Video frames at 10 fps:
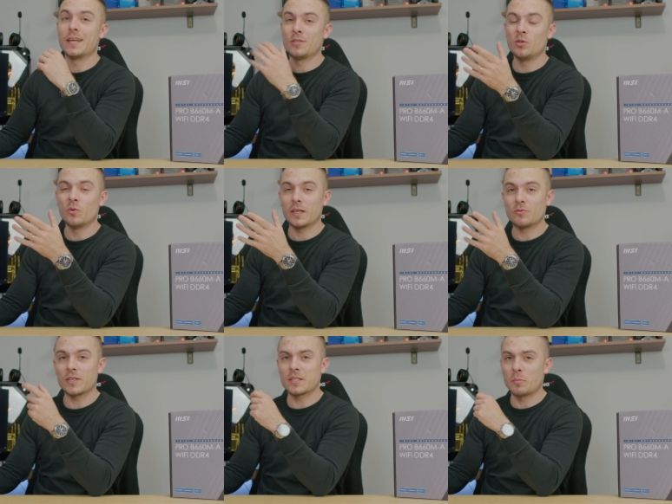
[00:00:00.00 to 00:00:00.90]
two
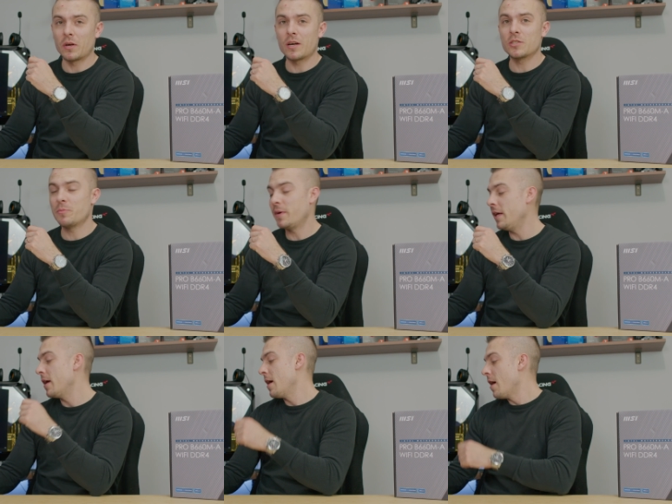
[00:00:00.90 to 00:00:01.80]
addressable RGB